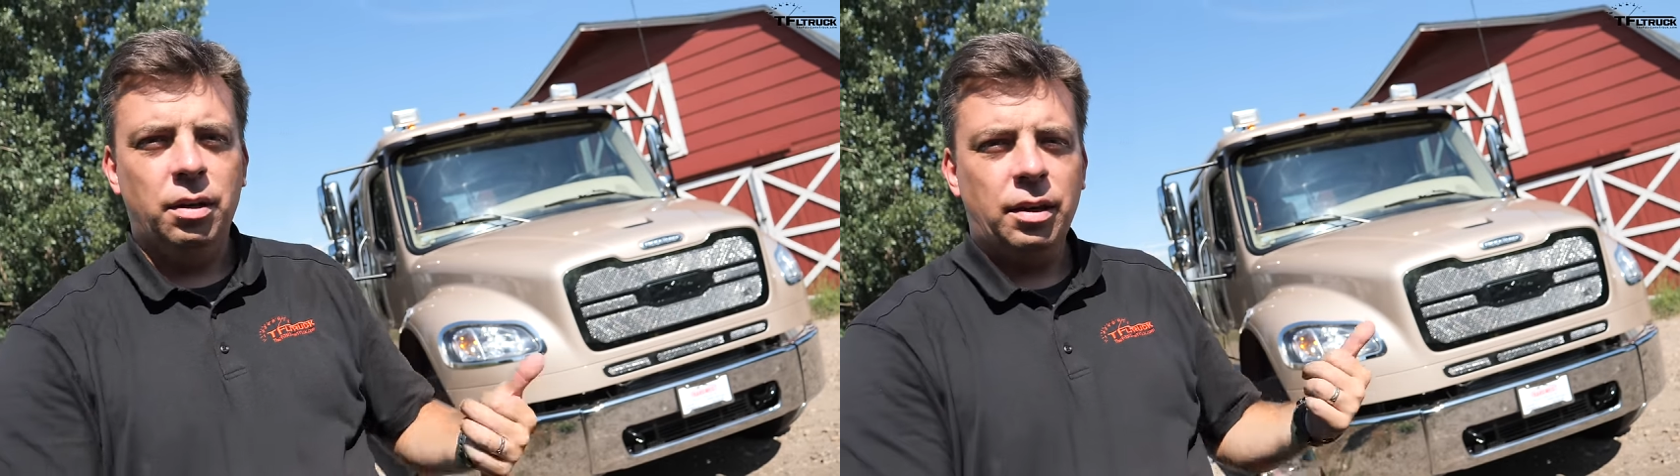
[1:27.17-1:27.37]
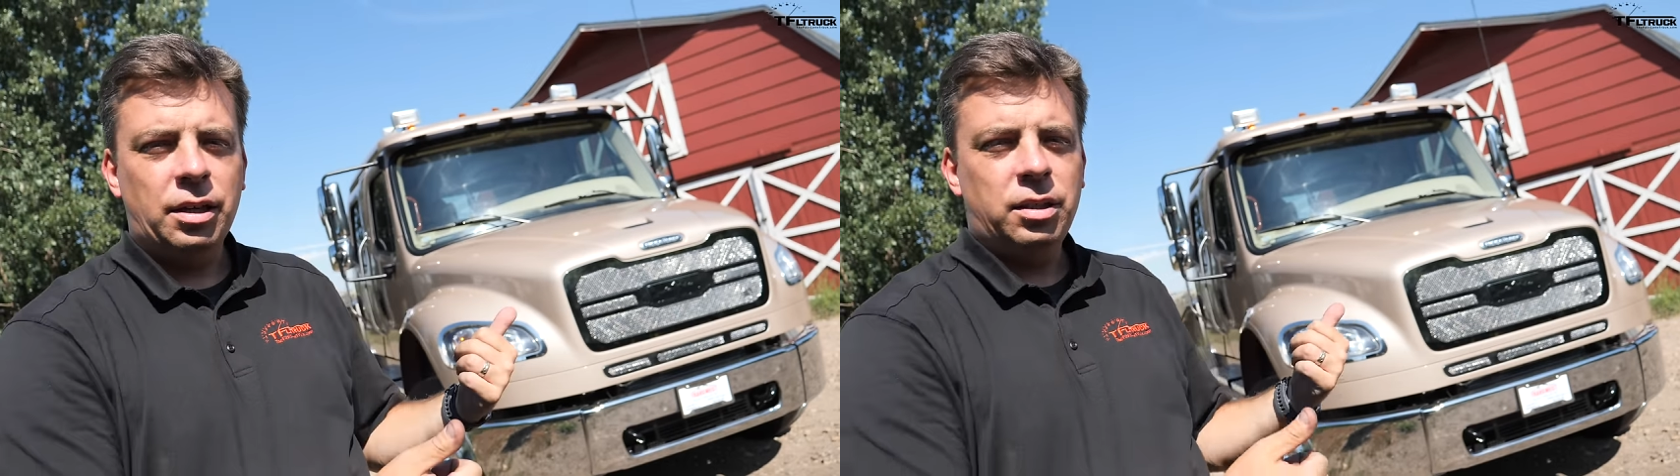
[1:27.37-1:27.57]

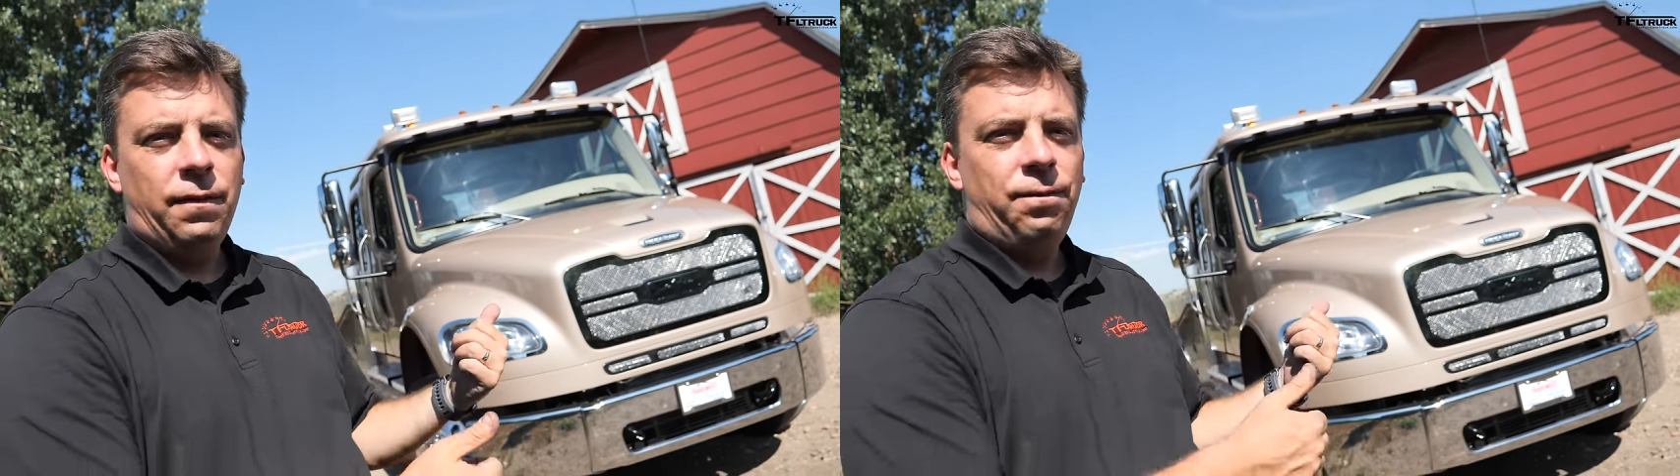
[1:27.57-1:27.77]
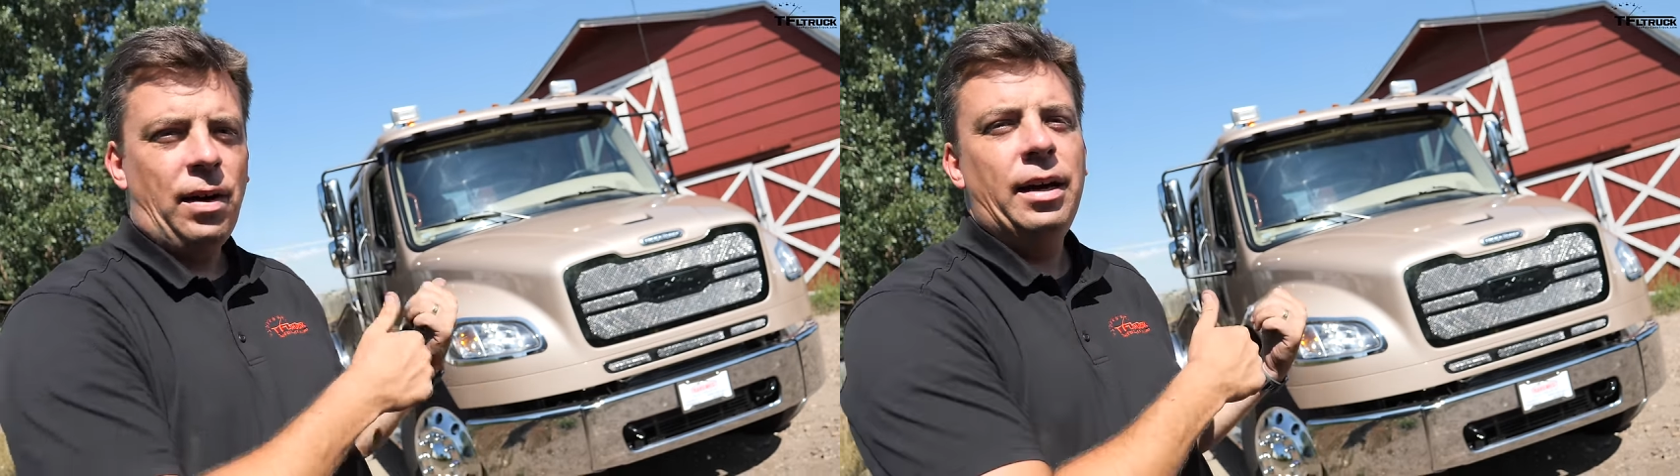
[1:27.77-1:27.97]
you can
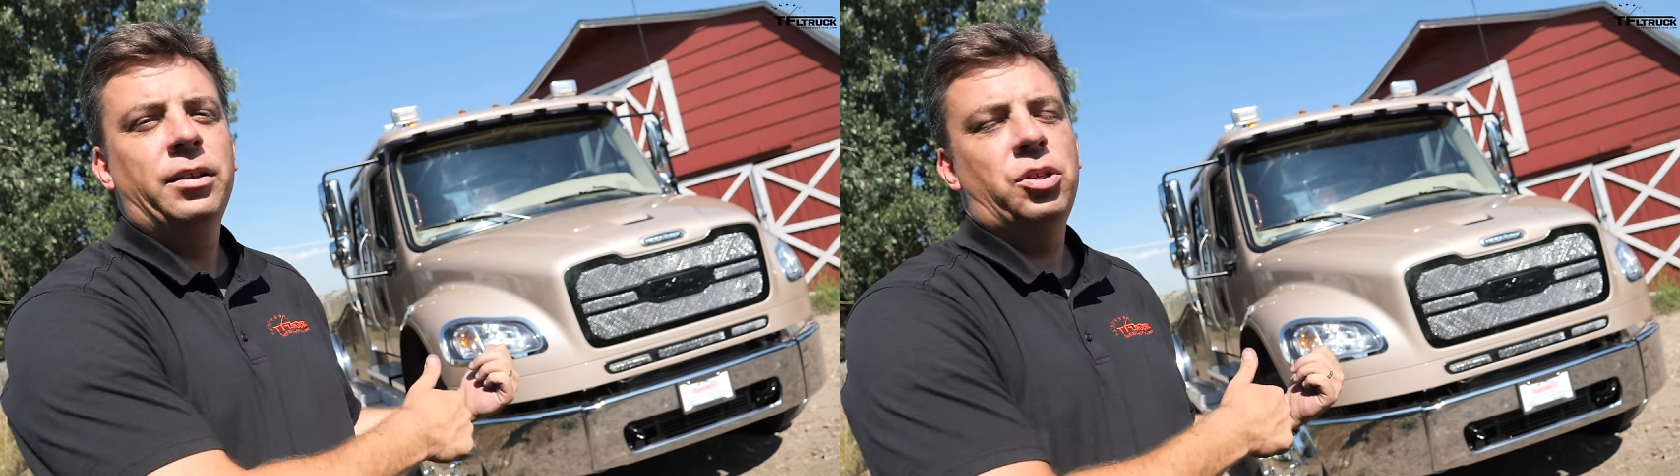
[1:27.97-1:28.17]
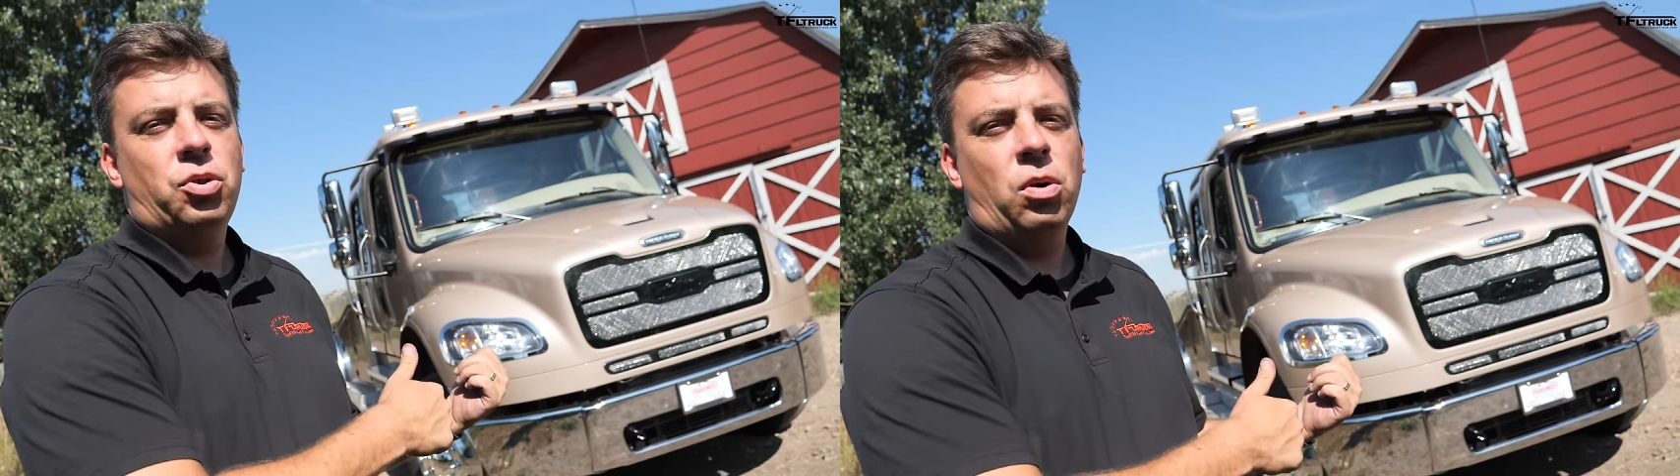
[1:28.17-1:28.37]
actually
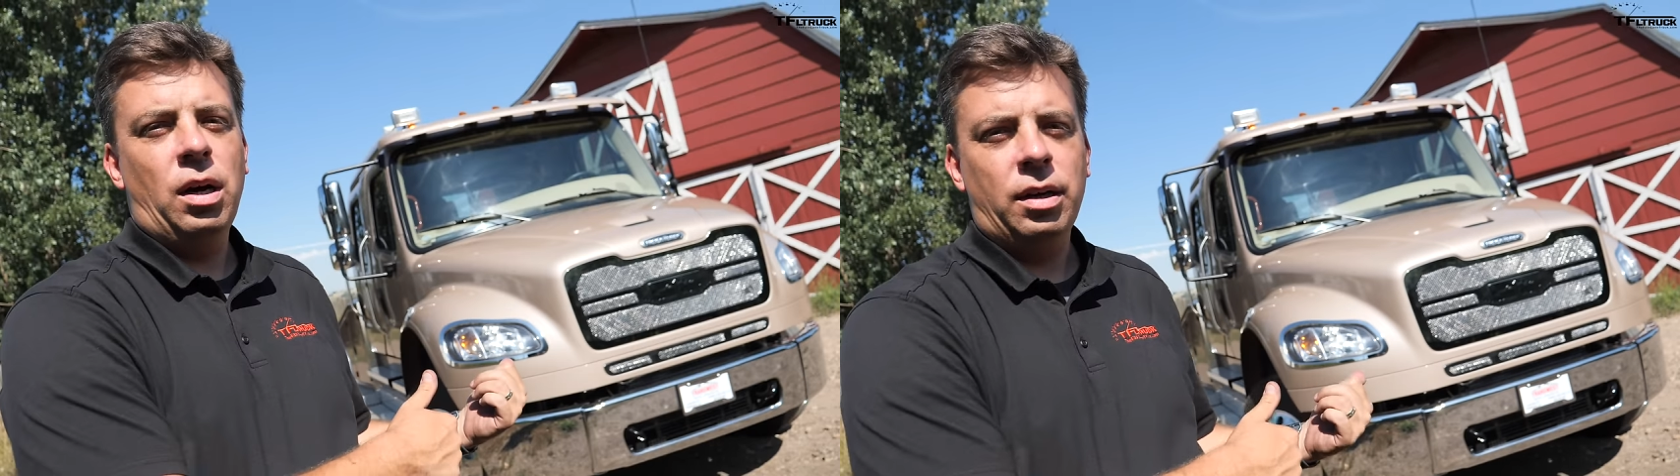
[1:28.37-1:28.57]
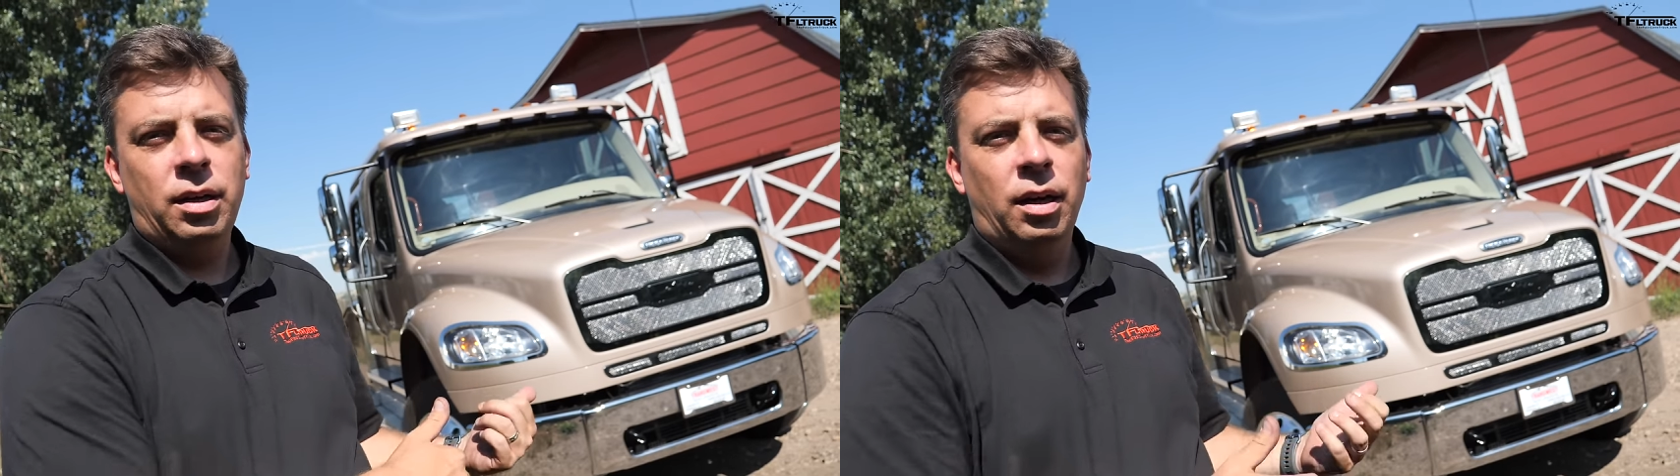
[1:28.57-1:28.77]
find this
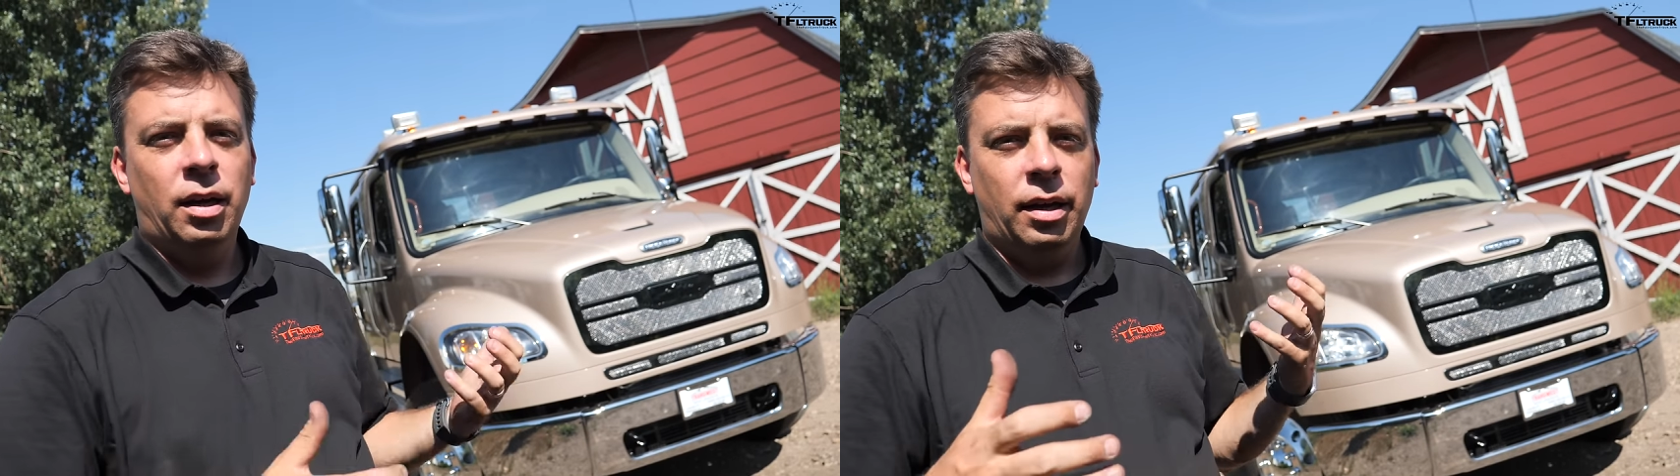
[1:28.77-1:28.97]
truck